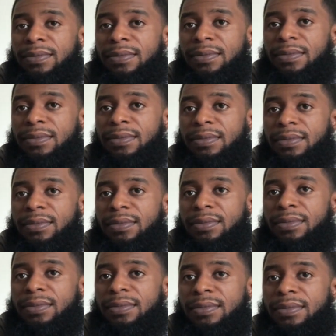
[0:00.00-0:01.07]

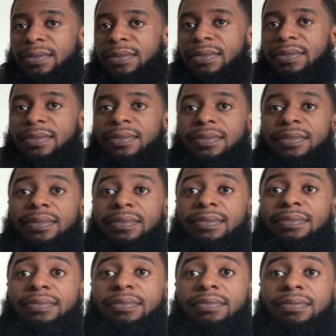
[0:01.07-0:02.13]

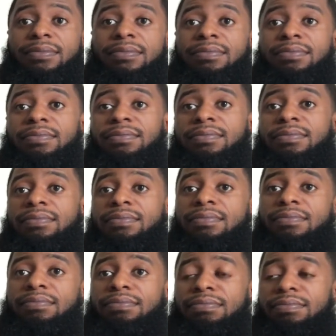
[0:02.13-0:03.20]

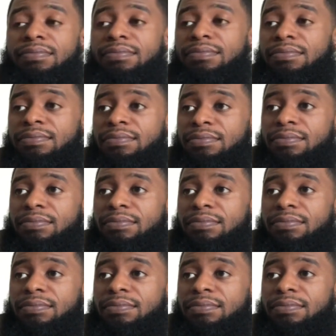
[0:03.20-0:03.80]
No words are spoken by the person on screen.